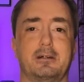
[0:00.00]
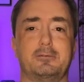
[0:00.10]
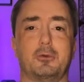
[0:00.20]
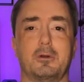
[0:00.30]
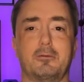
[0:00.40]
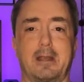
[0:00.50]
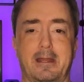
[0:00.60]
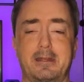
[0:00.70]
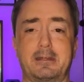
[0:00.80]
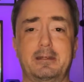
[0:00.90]
for
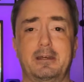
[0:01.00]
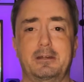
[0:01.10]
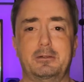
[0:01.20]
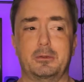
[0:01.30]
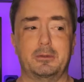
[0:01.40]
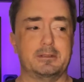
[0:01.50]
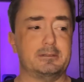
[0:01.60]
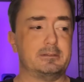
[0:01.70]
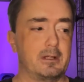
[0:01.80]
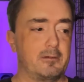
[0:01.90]
Randy, who
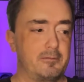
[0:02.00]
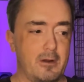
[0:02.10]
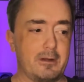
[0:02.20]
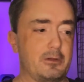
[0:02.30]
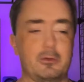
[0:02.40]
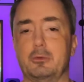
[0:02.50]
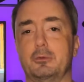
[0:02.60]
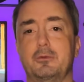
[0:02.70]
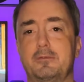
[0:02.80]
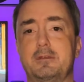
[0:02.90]
is a very
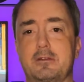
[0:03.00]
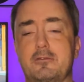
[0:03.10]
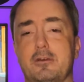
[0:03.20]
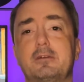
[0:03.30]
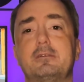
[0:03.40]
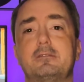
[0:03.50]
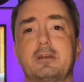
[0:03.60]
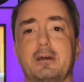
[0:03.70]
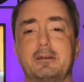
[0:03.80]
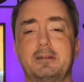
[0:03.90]
new ninja
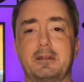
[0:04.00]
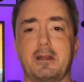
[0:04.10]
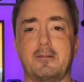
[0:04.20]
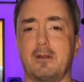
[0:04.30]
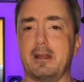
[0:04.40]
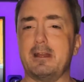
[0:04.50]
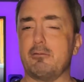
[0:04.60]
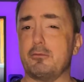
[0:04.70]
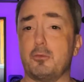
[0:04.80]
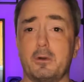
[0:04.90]
in ninth grade.
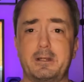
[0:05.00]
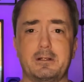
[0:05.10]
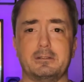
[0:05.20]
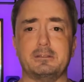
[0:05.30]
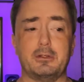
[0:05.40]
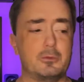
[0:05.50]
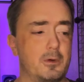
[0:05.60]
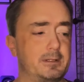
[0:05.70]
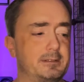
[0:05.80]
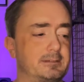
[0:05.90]
Every 4 years, a new
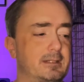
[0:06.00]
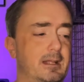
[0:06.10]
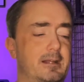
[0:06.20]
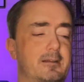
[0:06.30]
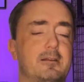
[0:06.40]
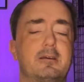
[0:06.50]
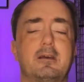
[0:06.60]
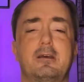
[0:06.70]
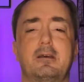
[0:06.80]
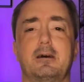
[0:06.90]
one is selected.
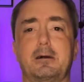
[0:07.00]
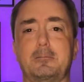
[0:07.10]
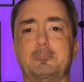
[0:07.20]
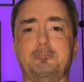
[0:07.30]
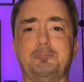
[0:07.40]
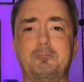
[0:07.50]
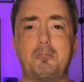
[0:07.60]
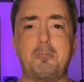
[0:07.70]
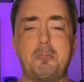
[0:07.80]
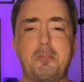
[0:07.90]

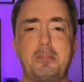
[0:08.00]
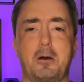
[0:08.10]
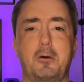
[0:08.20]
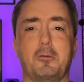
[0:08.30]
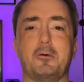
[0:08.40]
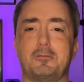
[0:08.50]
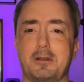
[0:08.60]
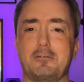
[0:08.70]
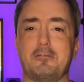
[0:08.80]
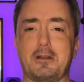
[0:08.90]
Although I
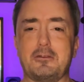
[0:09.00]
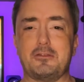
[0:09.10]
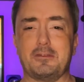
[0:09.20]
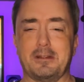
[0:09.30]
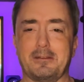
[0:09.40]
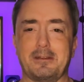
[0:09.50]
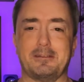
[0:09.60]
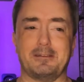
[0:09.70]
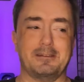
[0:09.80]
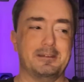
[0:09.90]
find it very interesting
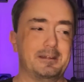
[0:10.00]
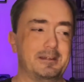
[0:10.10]
that,